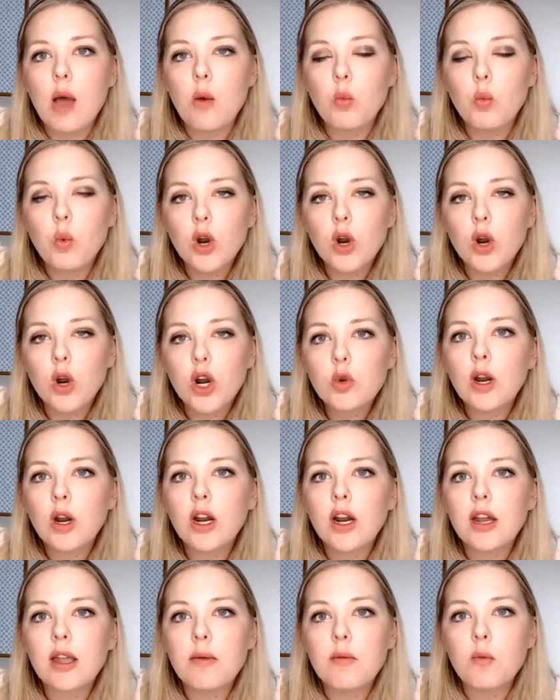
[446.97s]
word
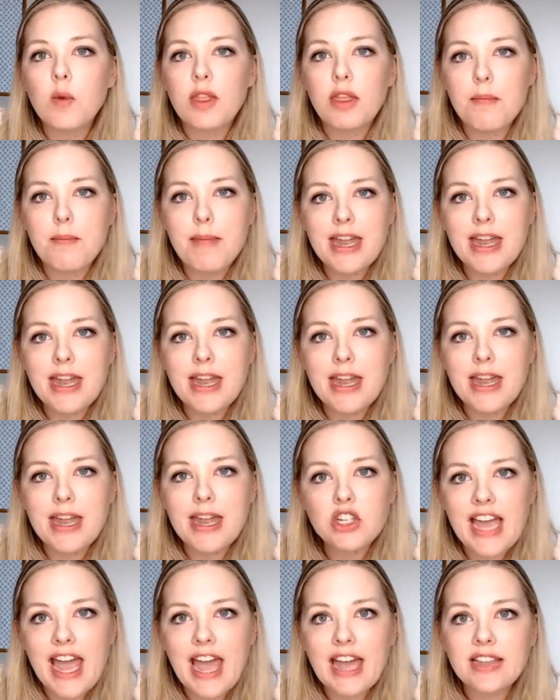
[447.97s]
work with a
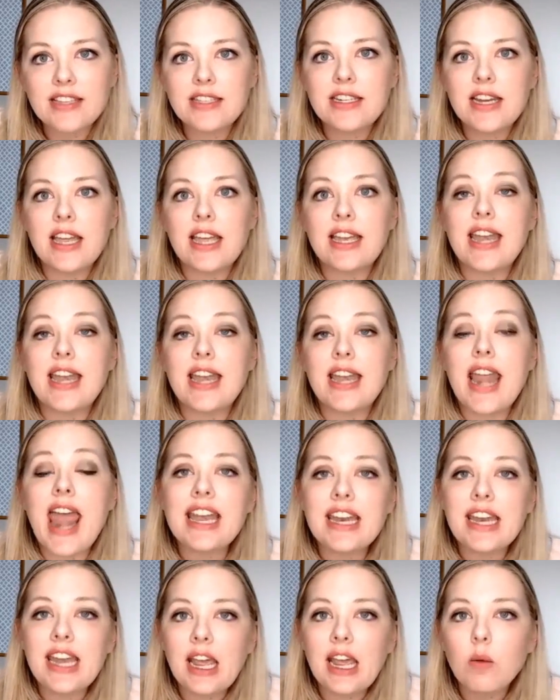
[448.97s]
mentor text and
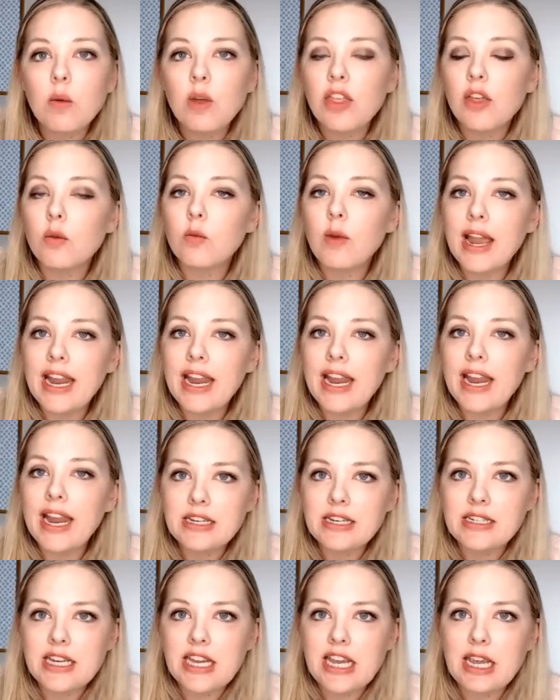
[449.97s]
editing with a
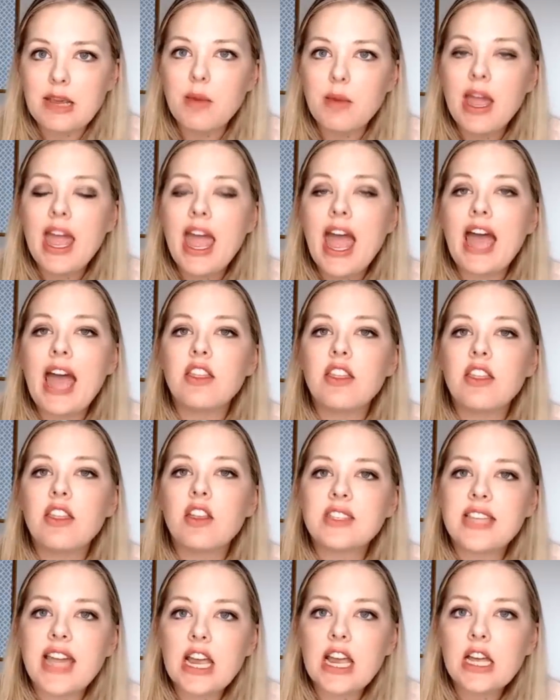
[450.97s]
writing team, and they're
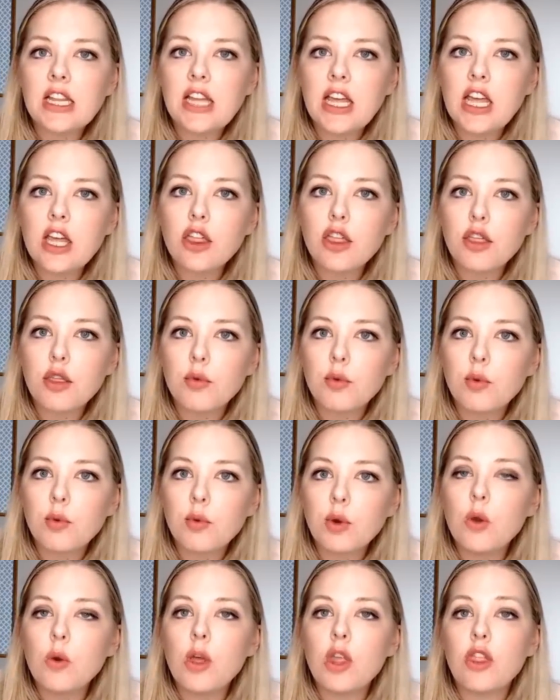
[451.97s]
cycling
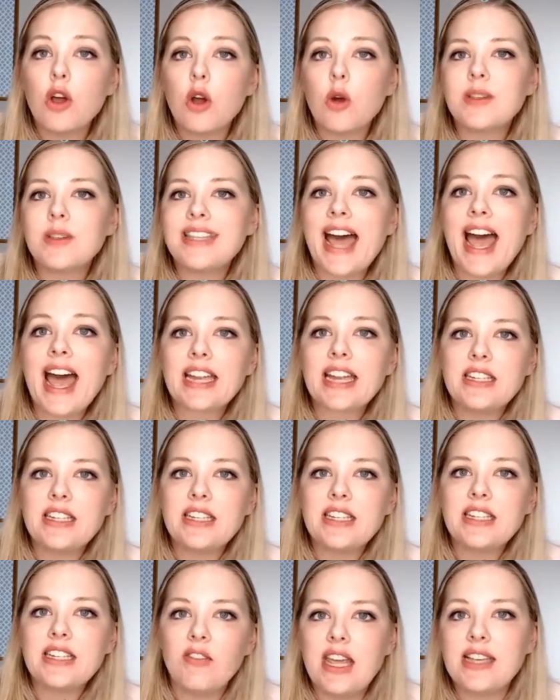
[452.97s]
through those
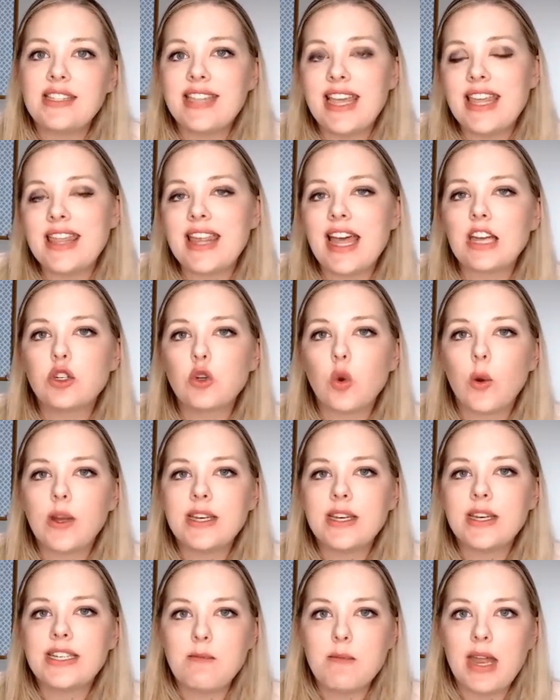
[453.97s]
activities in that
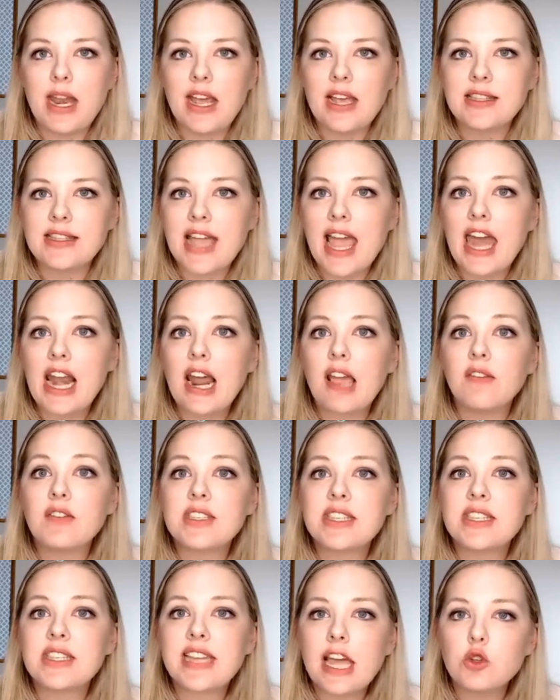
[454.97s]
20 minutes. And I've
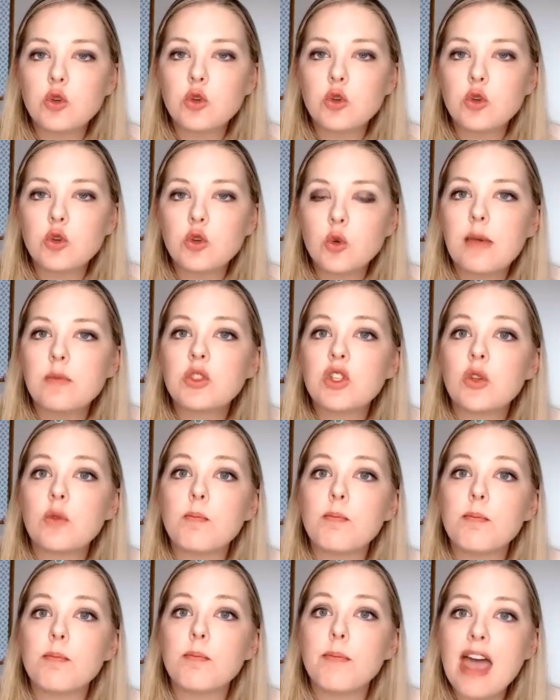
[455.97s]
scheduled them
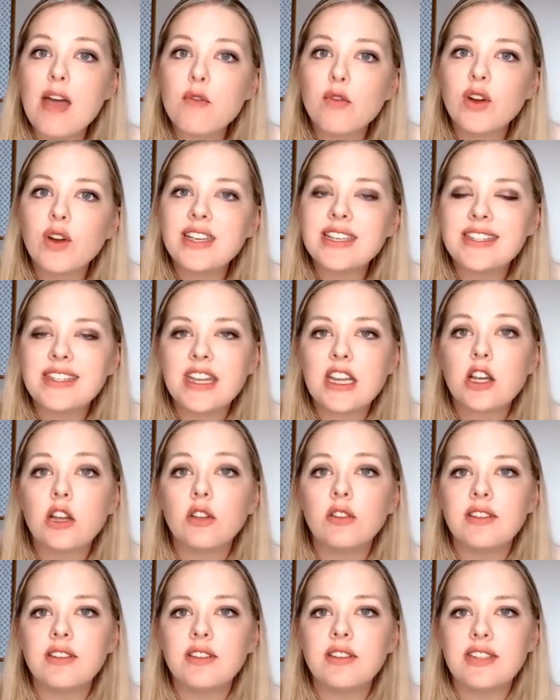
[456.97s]
so every
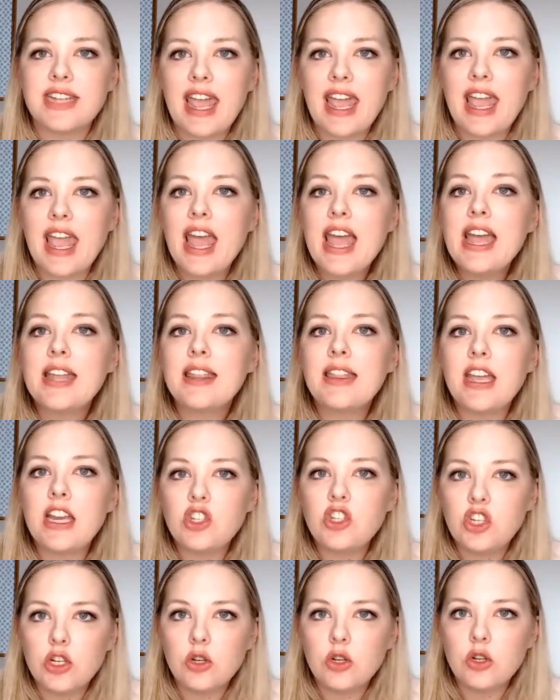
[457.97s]
single day they
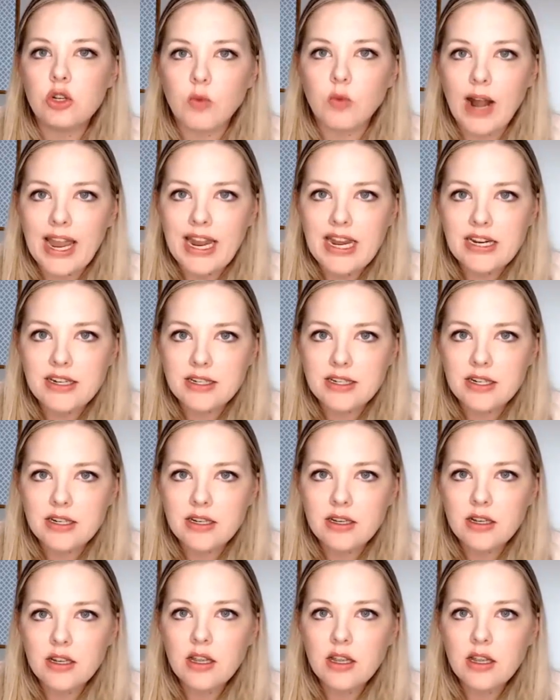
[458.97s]
do write.